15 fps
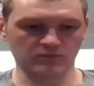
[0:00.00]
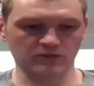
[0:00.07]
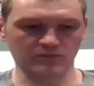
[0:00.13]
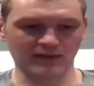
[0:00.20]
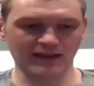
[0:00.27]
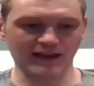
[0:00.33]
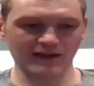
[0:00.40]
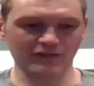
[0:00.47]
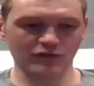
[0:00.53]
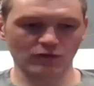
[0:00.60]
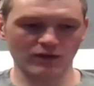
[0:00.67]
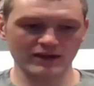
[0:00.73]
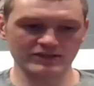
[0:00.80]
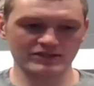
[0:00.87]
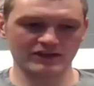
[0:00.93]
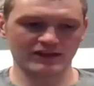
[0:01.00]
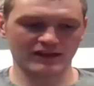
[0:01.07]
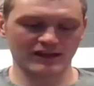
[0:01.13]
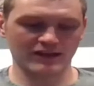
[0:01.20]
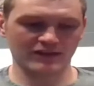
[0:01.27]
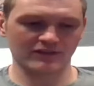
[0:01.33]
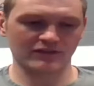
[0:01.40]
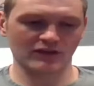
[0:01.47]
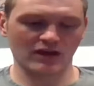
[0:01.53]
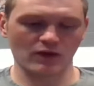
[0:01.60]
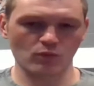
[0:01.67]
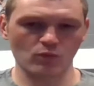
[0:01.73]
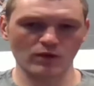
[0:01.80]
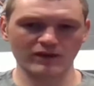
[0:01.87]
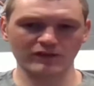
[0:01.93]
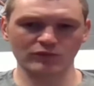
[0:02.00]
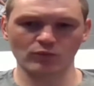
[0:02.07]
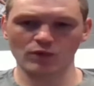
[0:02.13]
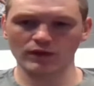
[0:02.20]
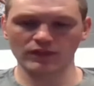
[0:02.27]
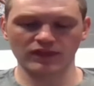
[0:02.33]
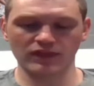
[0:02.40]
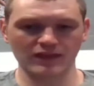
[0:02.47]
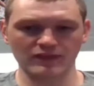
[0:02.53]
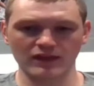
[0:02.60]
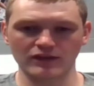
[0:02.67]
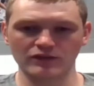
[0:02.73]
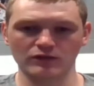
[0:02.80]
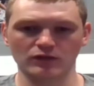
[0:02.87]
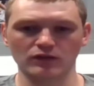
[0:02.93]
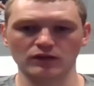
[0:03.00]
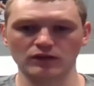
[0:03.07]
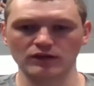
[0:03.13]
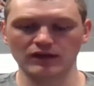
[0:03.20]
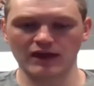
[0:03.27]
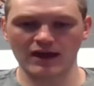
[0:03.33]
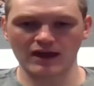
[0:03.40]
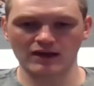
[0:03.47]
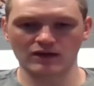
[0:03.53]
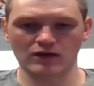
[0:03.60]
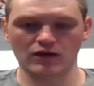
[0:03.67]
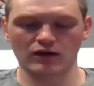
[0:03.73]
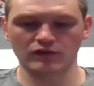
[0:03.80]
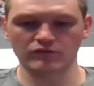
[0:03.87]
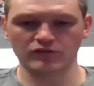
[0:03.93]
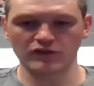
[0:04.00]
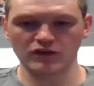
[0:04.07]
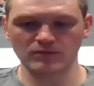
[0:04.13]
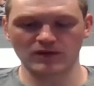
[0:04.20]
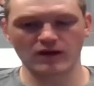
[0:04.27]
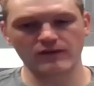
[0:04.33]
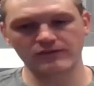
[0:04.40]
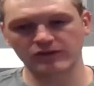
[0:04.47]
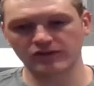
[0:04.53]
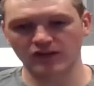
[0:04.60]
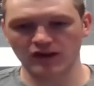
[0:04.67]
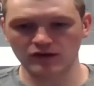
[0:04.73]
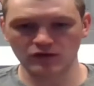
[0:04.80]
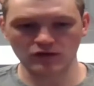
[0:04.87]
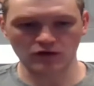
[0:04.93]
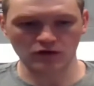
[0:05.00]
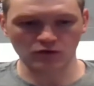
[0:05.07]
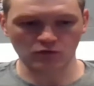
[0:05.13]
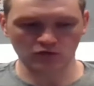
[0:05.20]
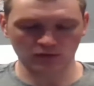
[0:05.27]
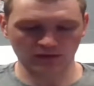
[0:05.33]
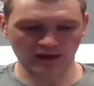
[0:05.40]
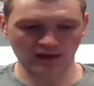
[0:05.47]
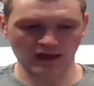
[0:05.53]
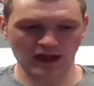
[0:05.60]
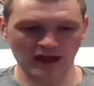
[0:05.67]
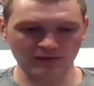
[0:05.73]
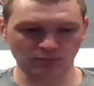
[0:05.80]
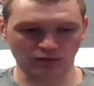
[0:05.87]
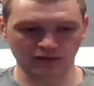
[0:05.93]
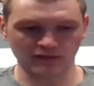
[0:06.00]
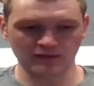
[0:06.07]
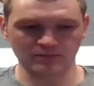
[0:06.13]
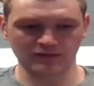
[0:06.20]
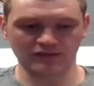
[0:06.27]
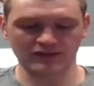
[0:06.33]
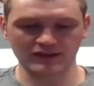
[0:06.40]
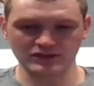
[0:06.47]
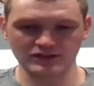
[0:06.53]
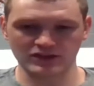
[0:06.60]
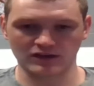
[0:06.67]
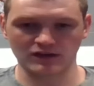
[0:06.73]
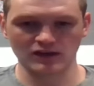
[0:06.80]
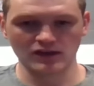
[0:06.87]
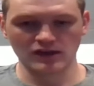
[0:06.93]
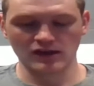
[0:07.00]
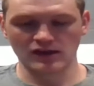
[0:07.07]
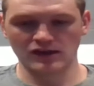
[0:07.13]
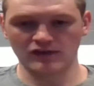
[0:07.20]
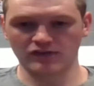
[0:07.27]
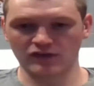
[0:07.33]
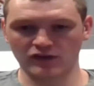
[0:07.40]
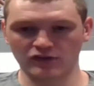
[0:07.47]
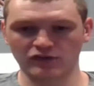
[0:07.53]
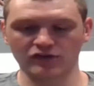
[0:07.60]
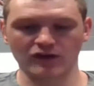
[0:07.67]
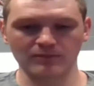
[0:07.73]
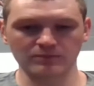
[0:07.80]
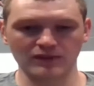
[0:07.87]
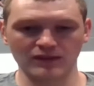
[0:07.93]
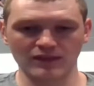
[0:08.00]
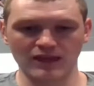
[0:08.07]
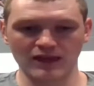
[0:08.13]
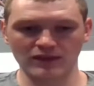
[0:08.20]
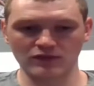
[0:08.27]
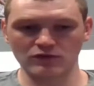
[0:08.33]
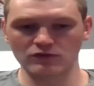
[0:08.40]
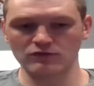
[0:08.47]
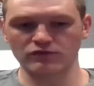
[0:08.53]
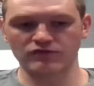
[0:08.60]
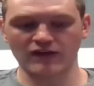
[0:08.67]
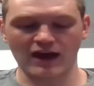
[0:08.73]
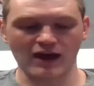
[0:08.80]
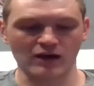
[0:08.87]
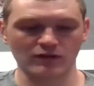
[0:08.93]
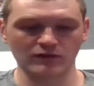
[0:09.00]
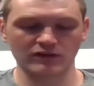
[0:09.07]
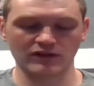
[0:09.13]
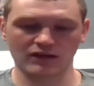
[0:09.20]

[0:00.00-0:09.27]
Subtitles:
my next question is, what is one thing that you'll look at on film? Obviously, I know you're a quarterback guy, played the position. Is there something that you have found